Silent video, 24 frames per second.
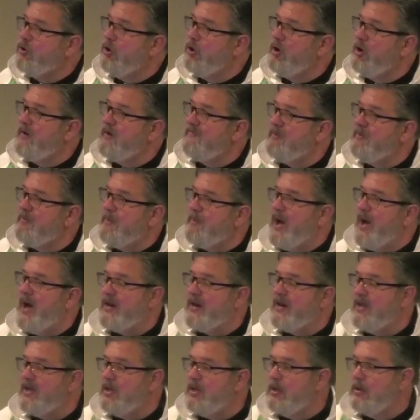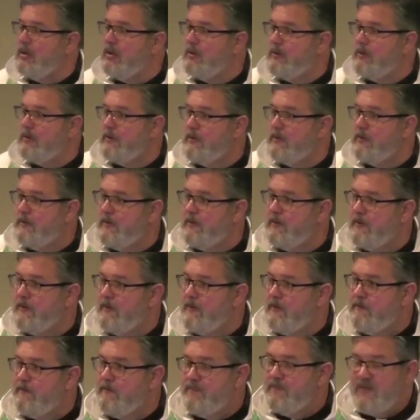of the body.
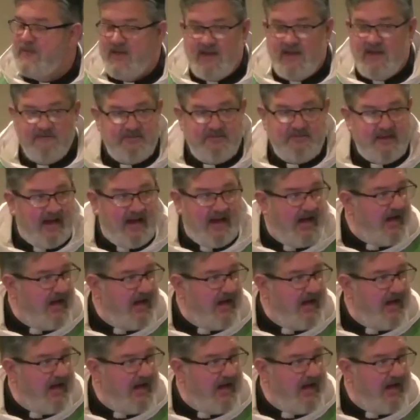If the eye